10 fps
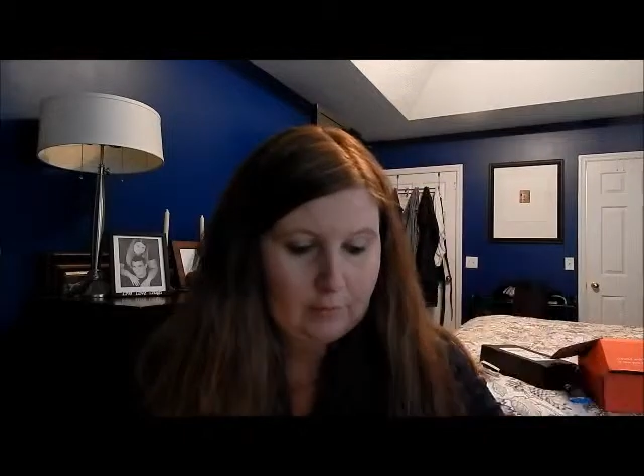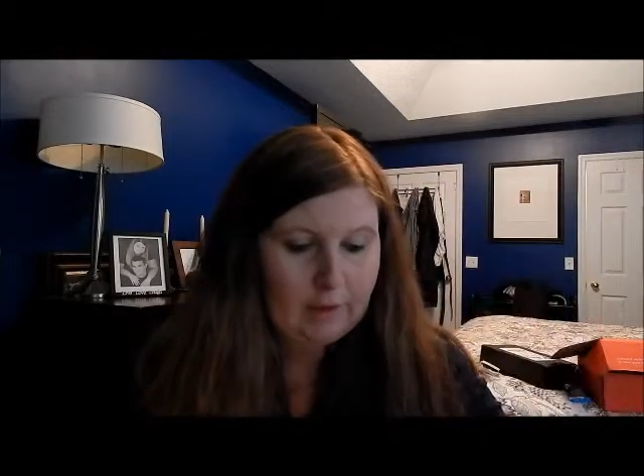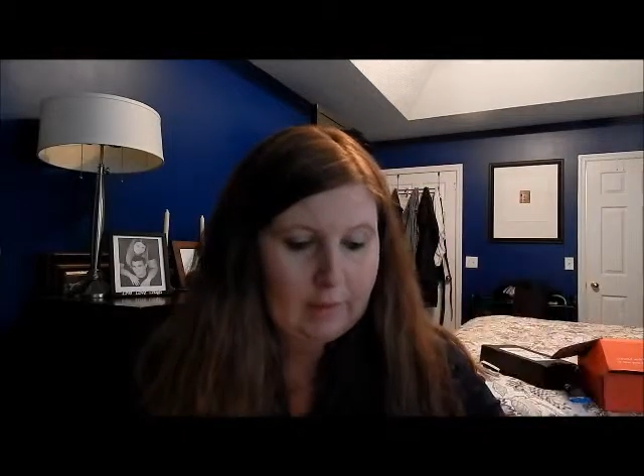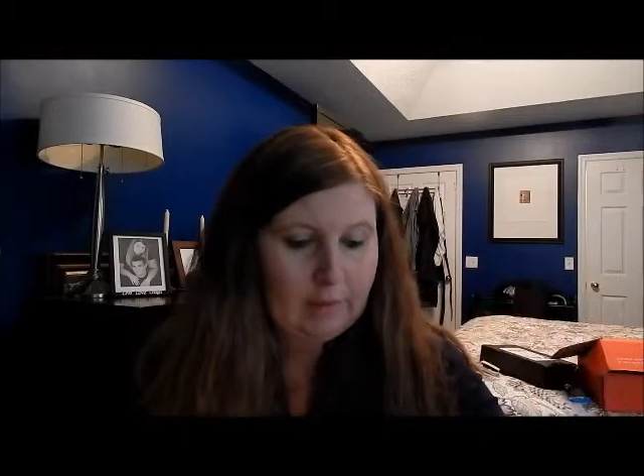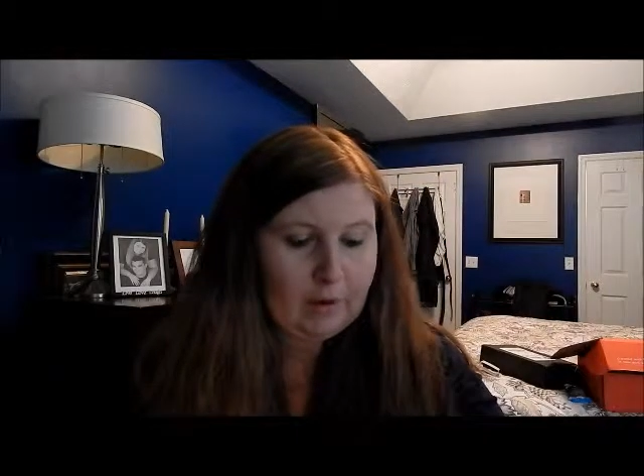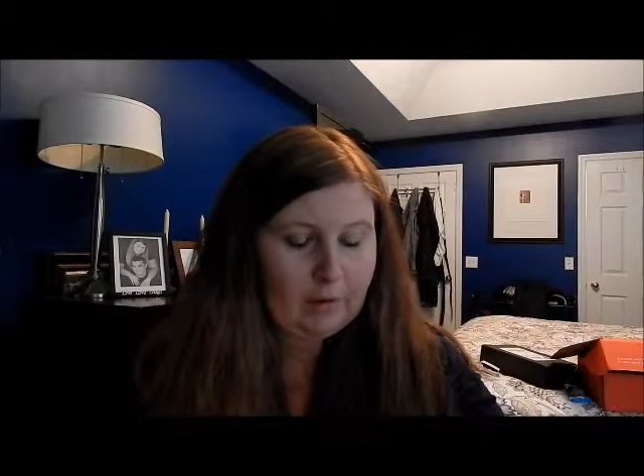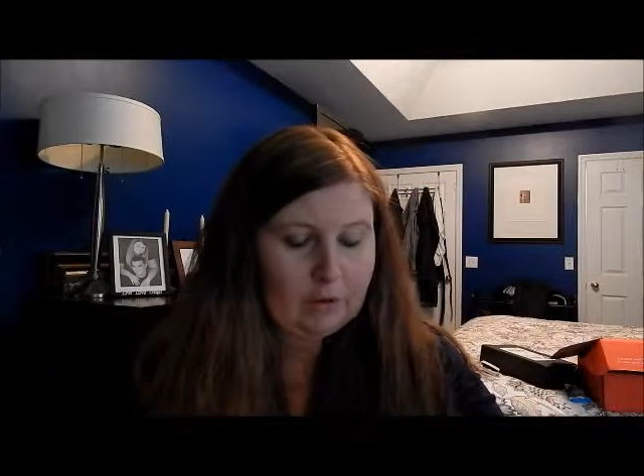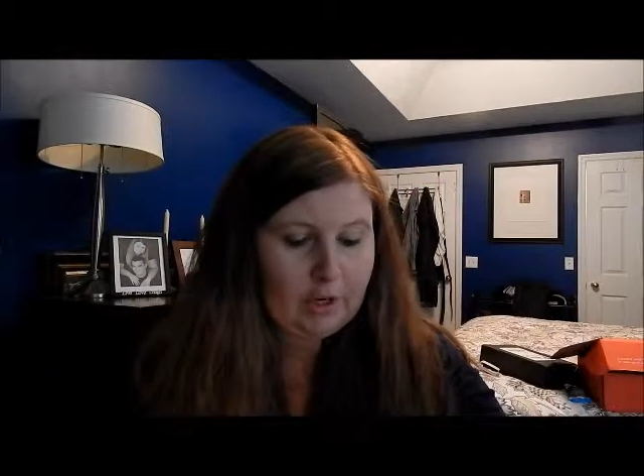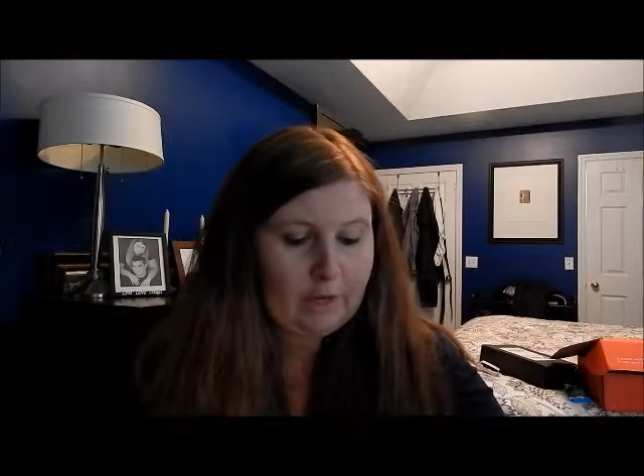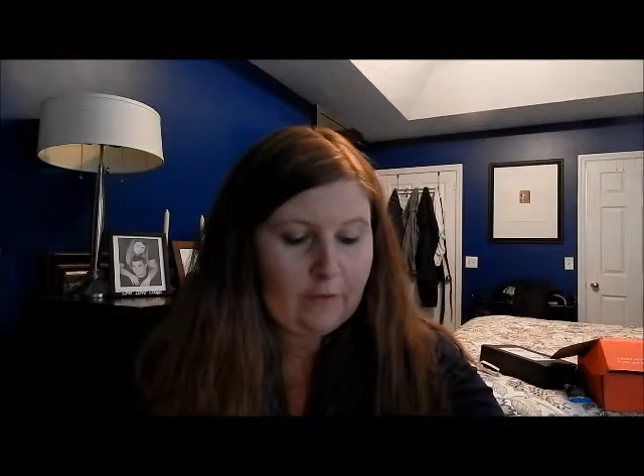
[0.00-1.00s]
in the middle
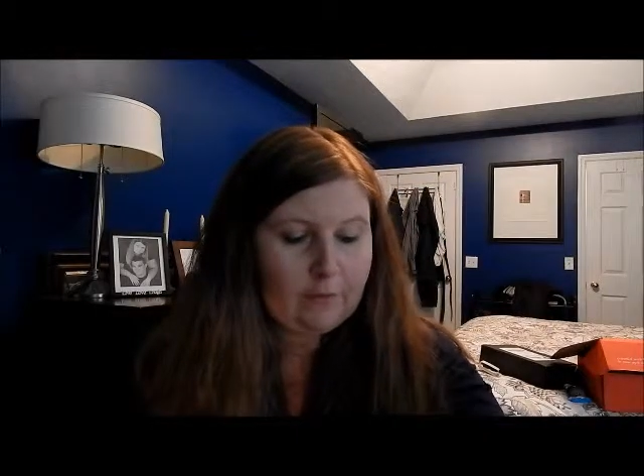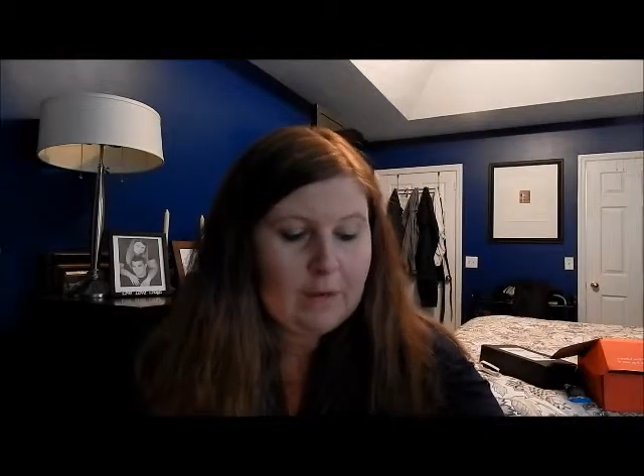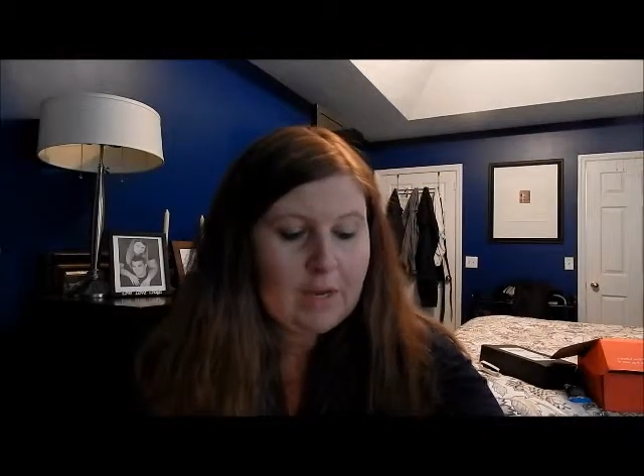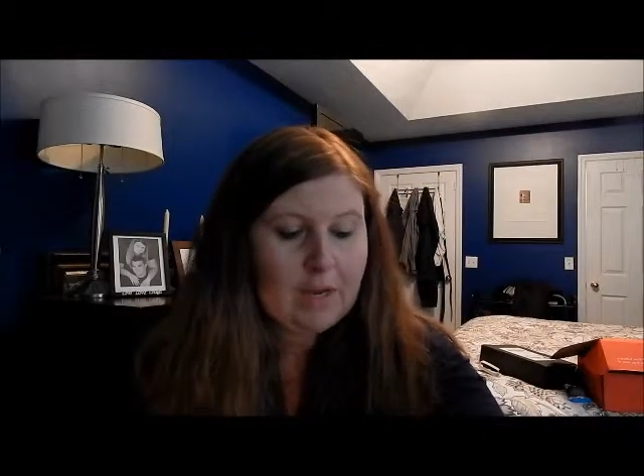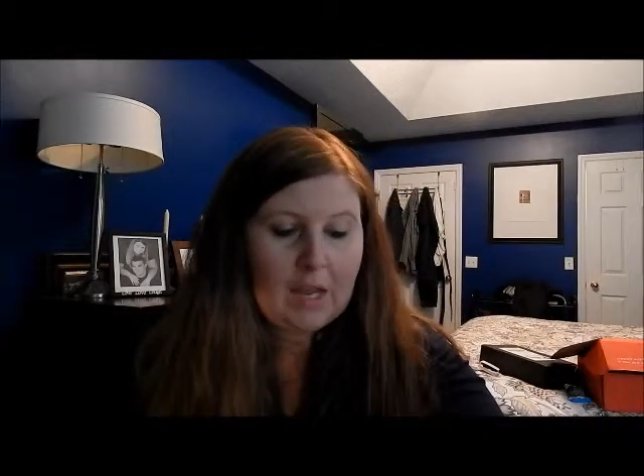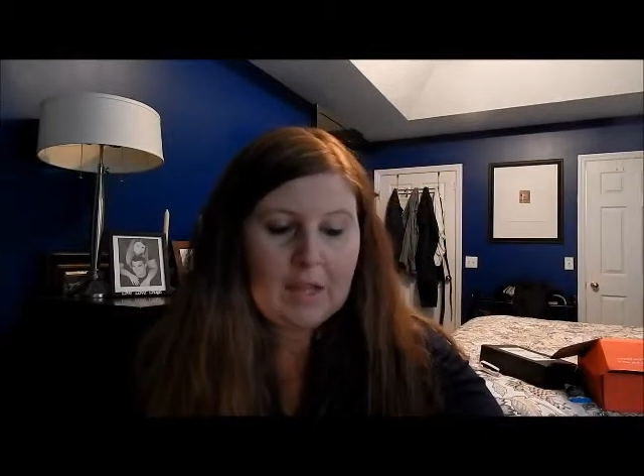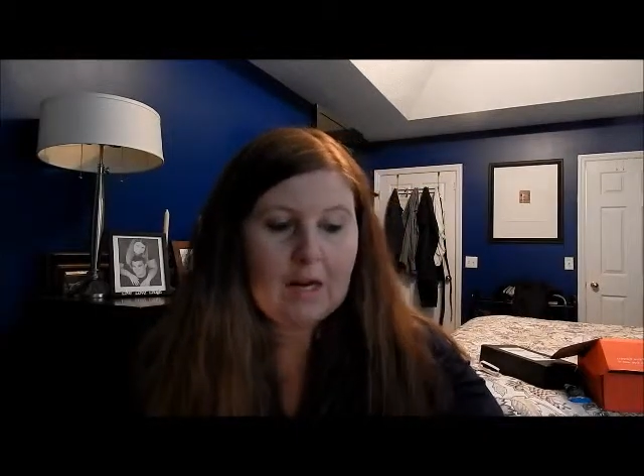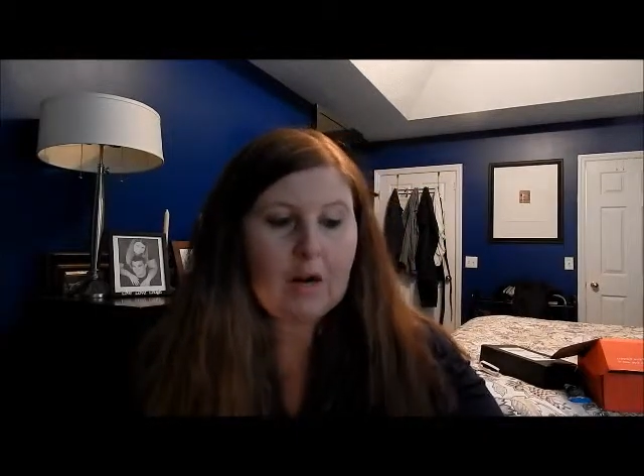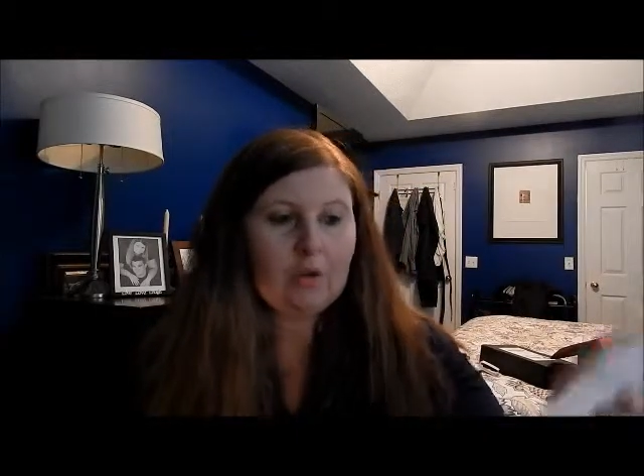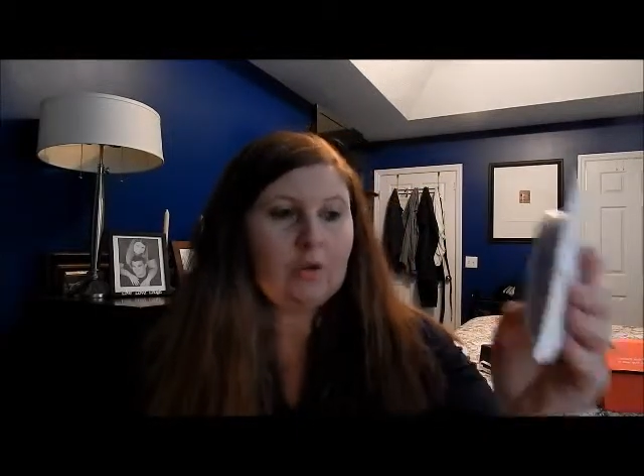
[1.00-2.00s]
shade for me. And then
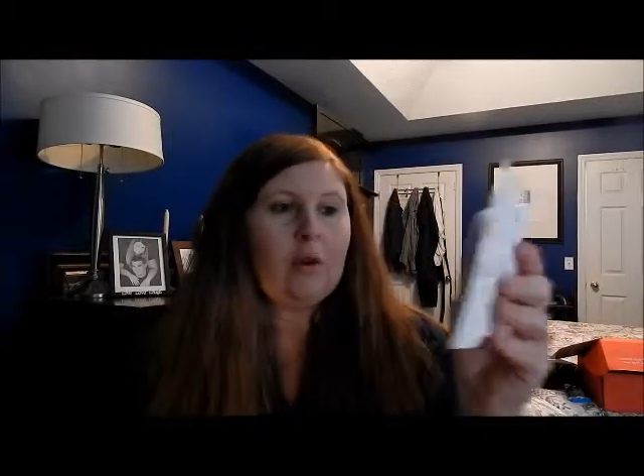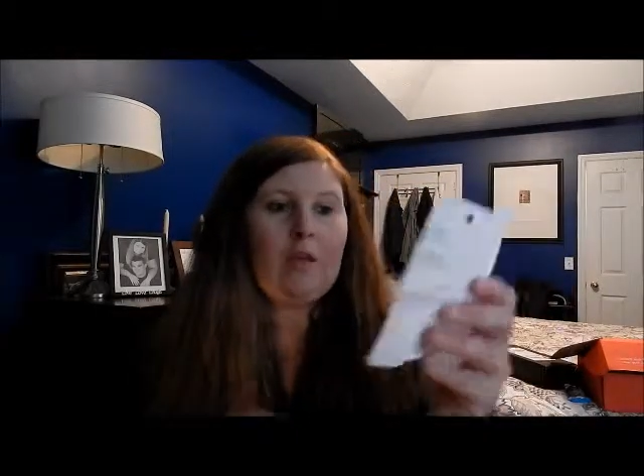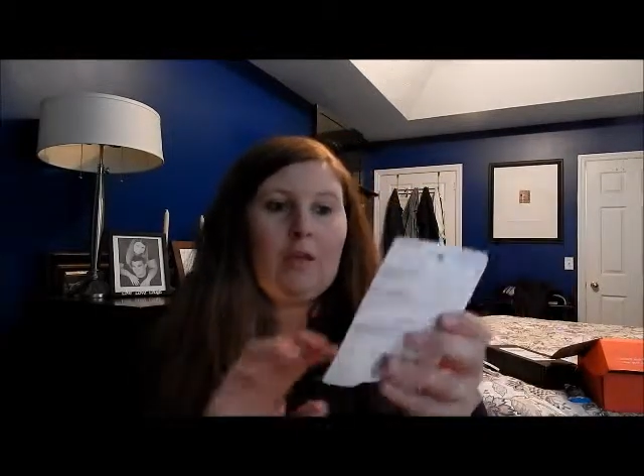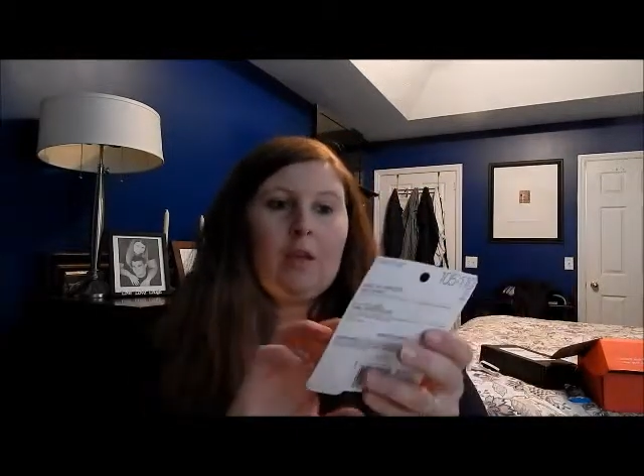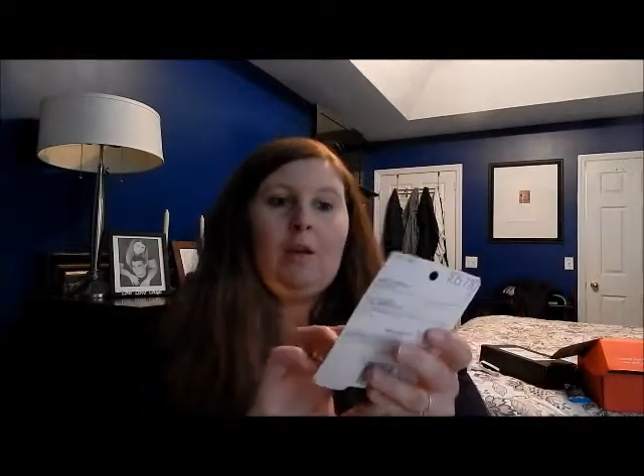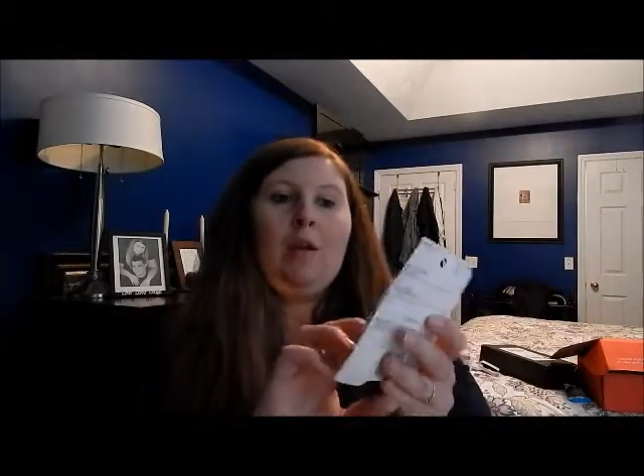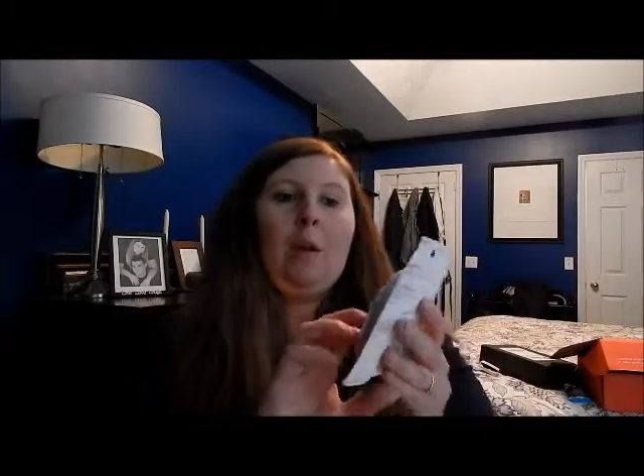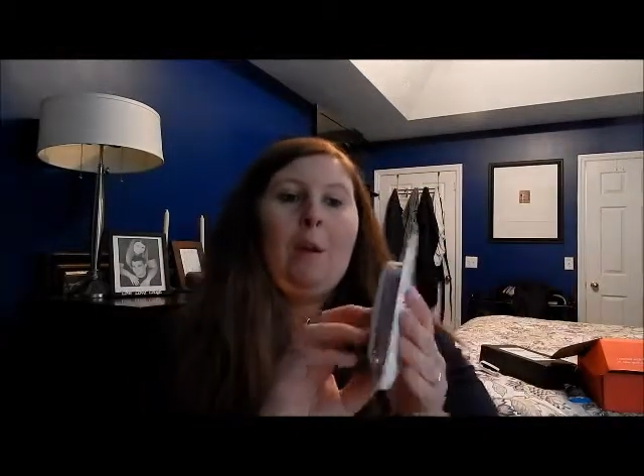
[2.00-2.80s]
I also got the